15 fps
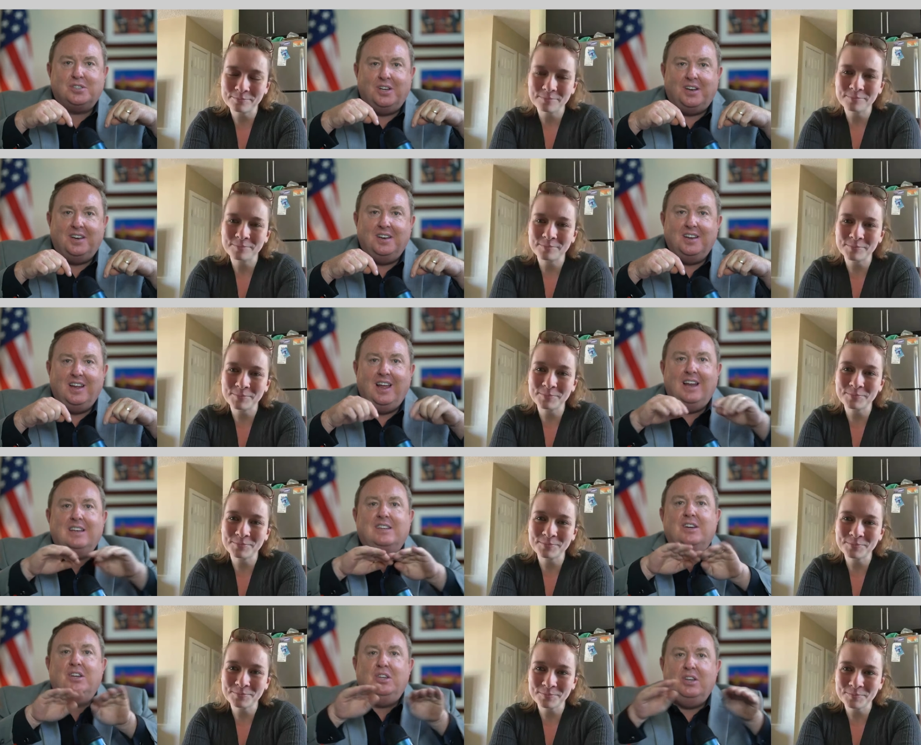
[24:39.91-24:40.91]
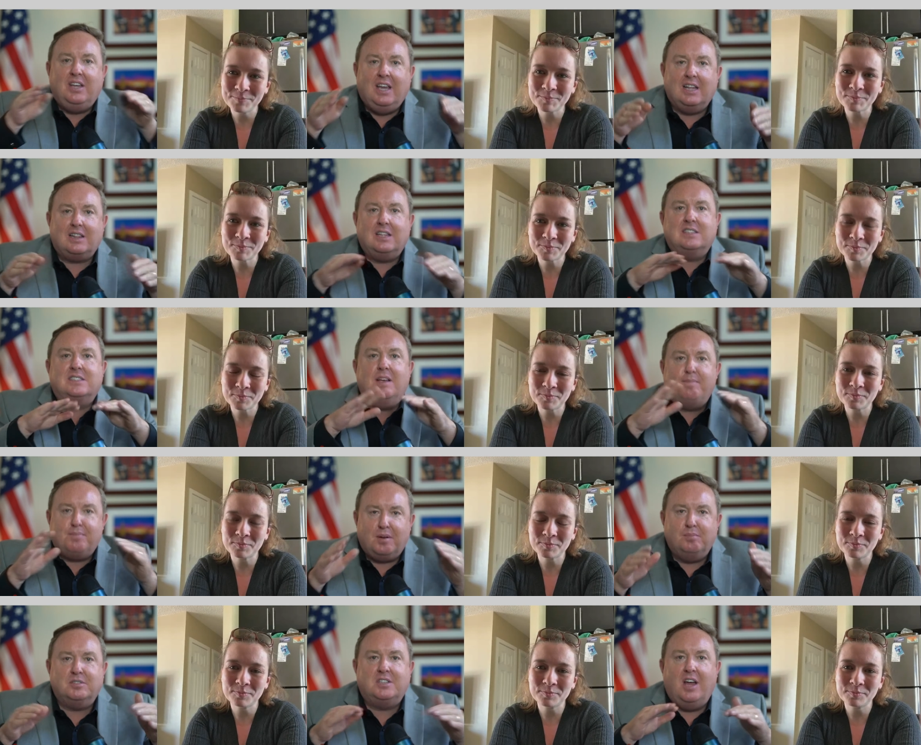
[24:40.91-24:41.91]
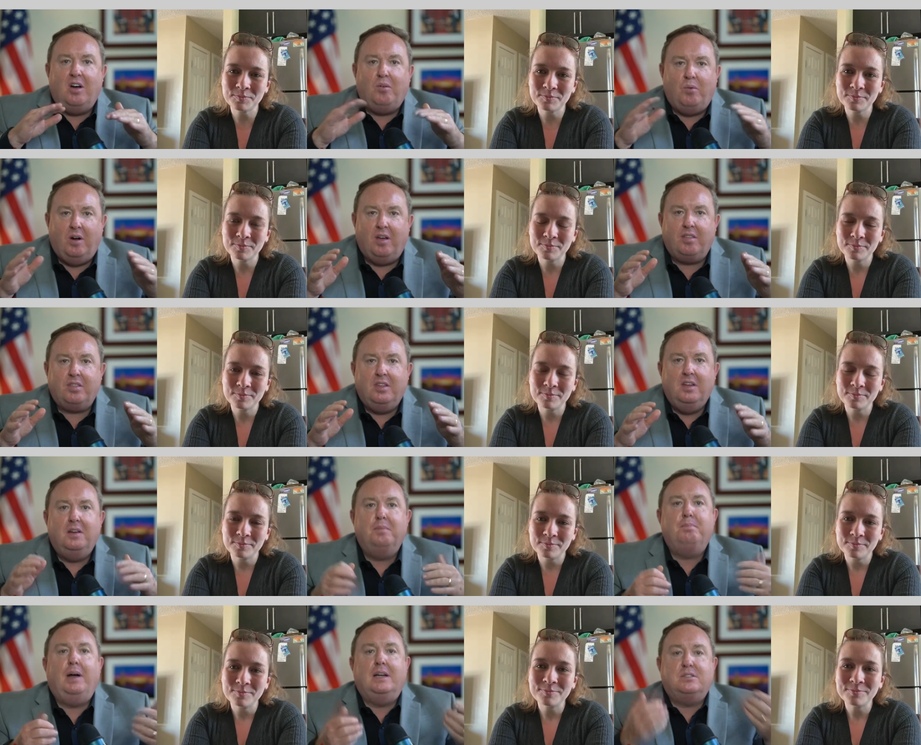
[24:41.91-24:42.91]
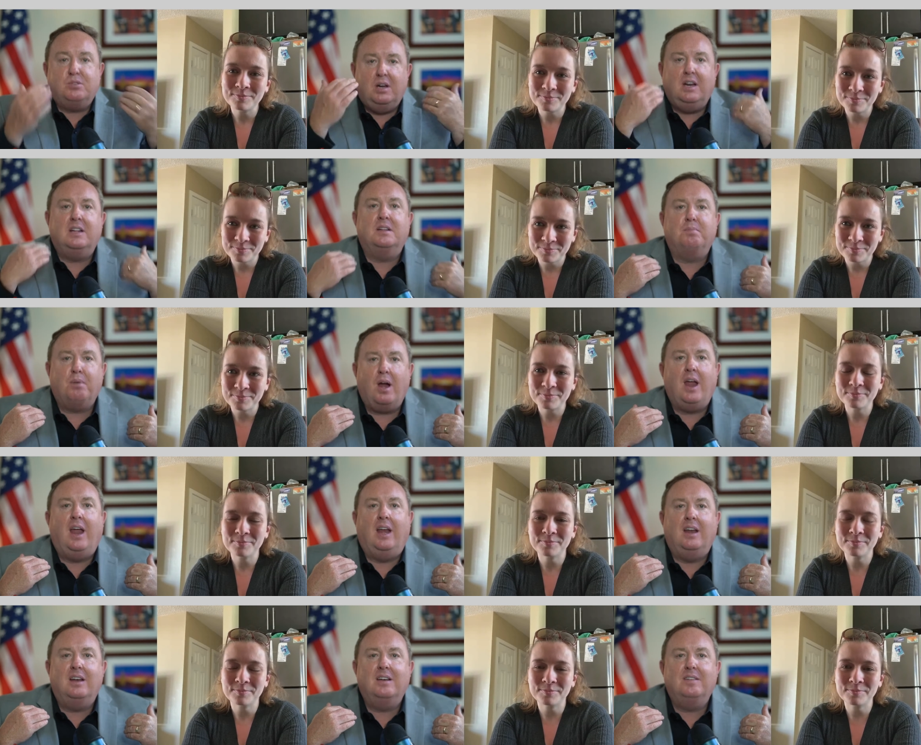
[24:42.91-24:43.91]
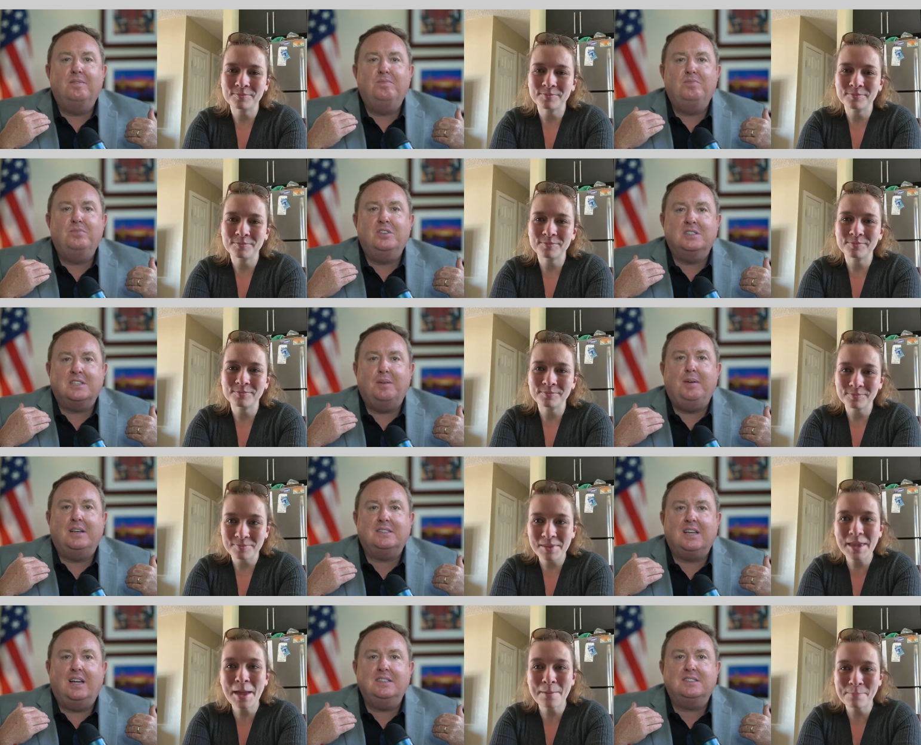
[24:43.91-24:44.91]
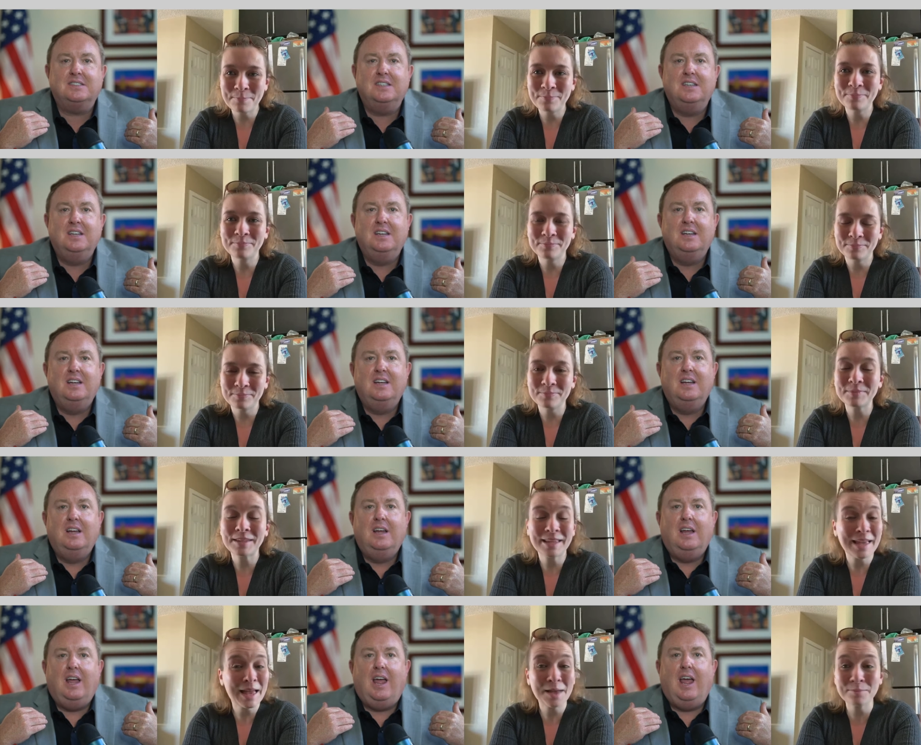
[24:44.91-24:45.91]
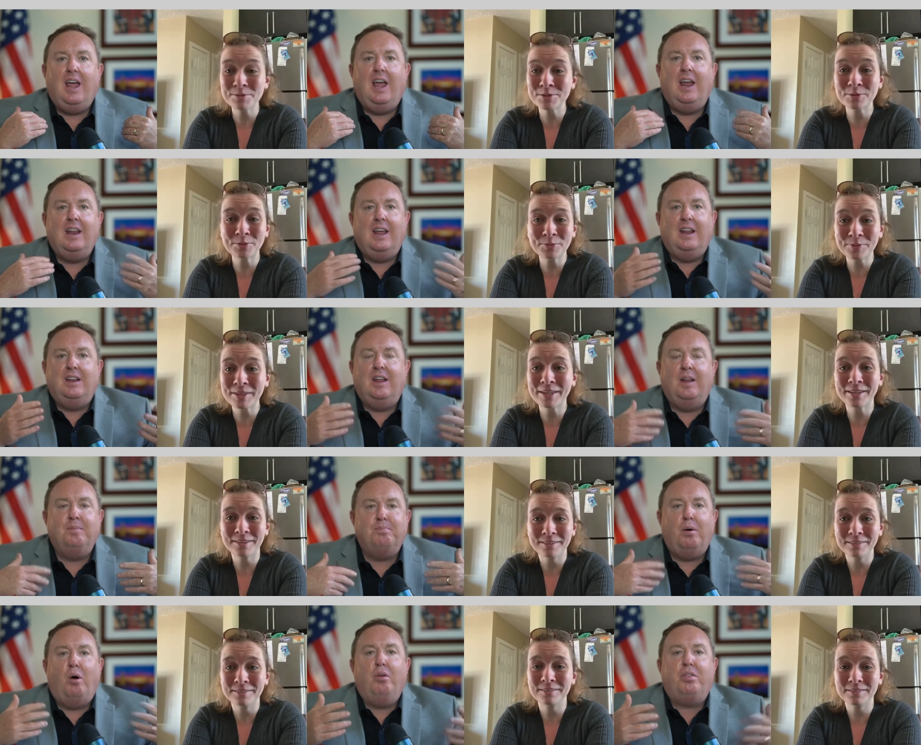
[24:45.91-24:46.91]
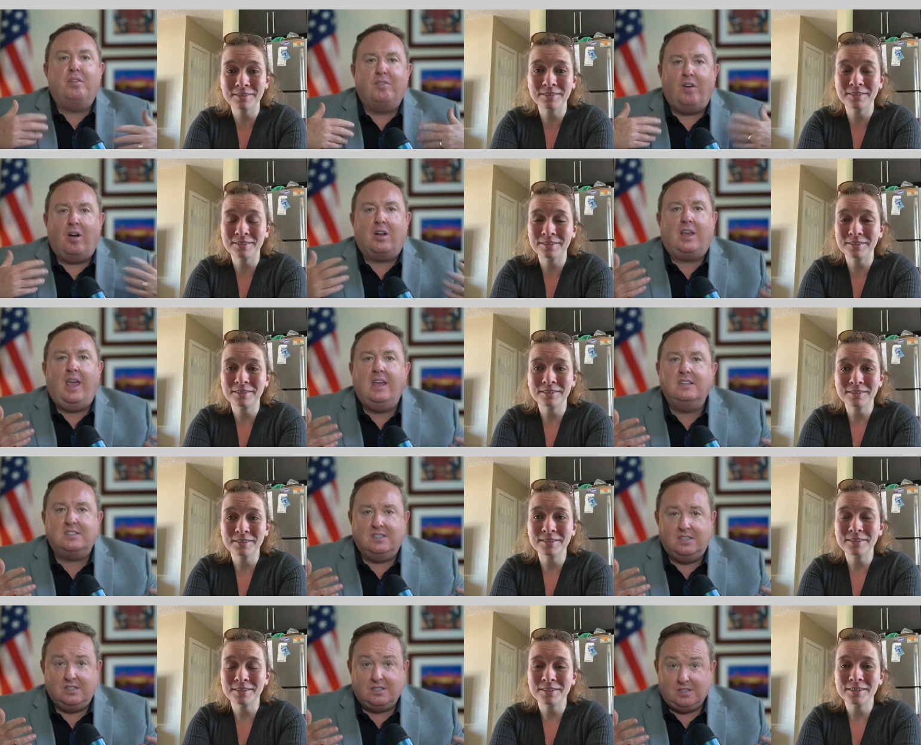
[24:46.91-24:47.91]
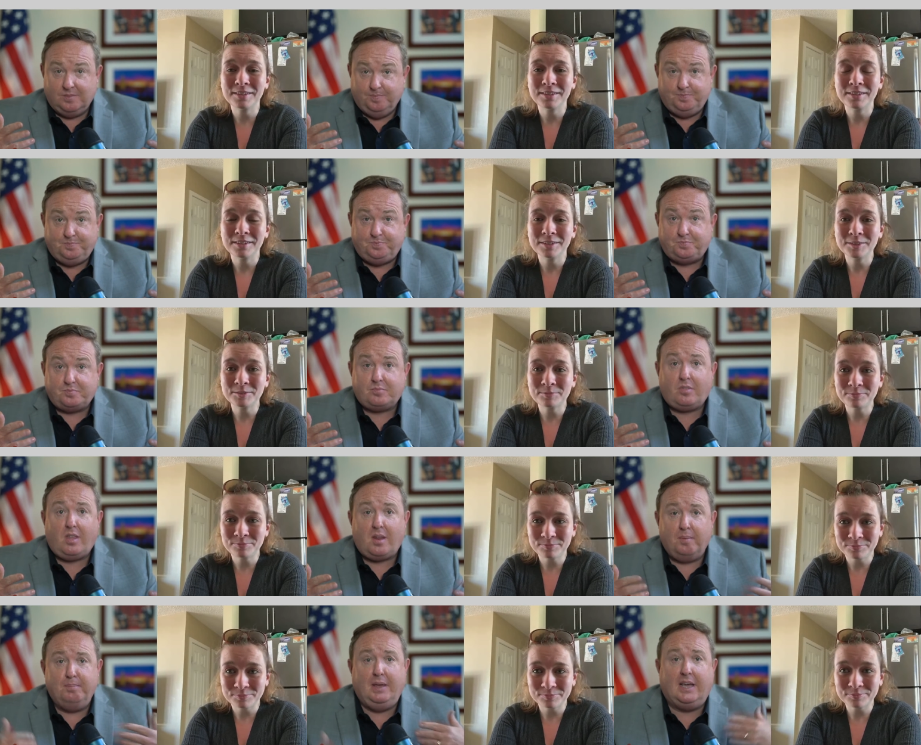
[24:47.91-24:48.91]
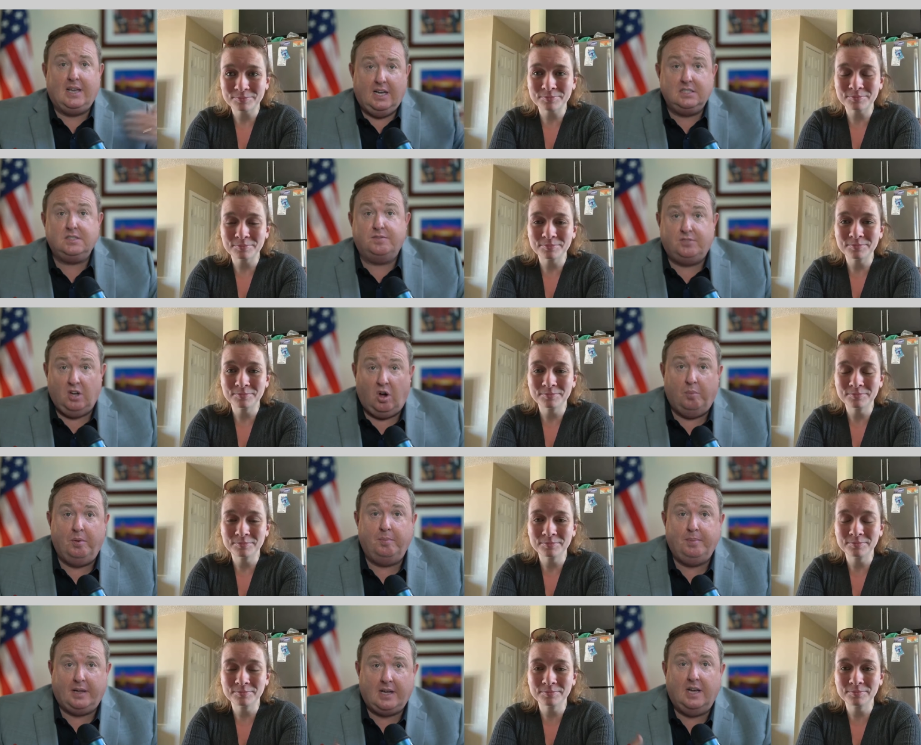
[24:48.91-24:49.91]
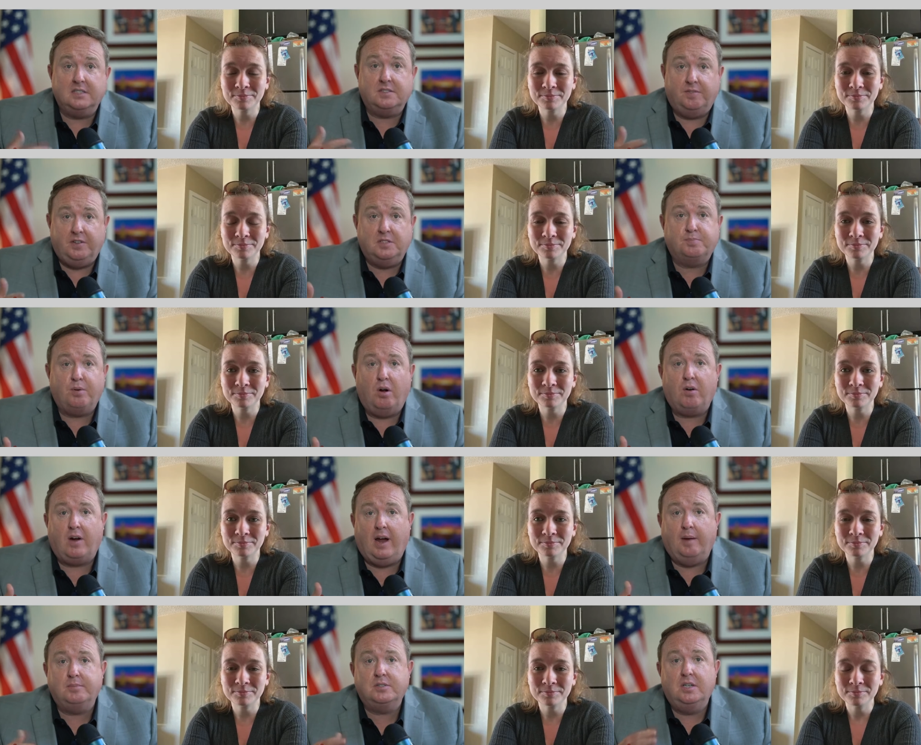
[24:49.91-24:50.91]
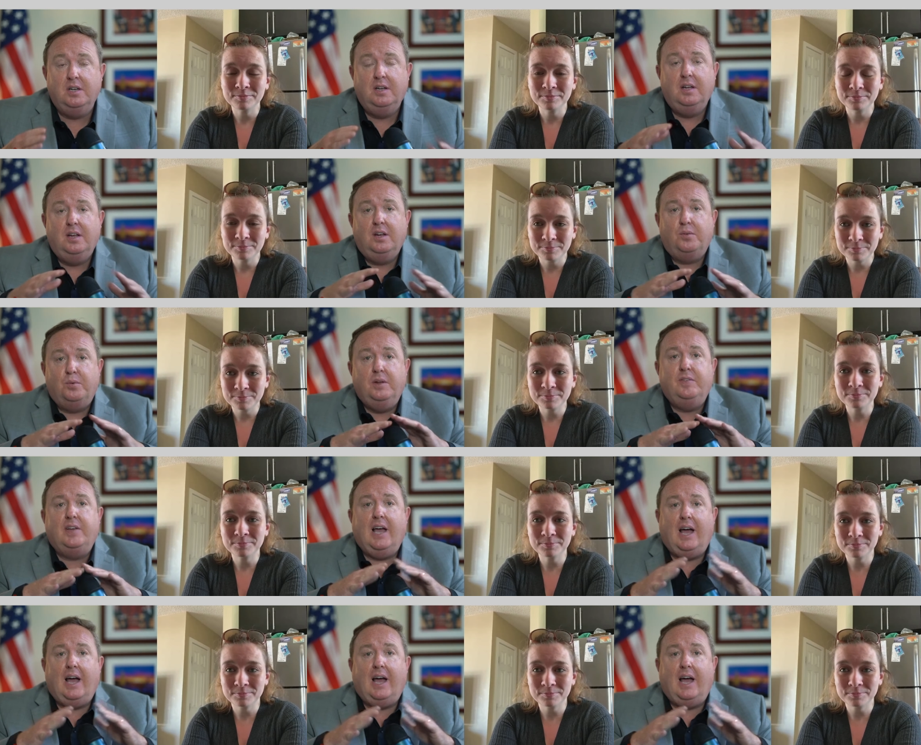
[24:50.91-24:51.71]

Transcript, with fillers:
Speaker 1: person until you get the symptoms dealt with by treating the brain. Does that make sense?
Speaker 2: Absolutely. And
Speaker 1: in both of our cases, because of Doman, because of these programs, we've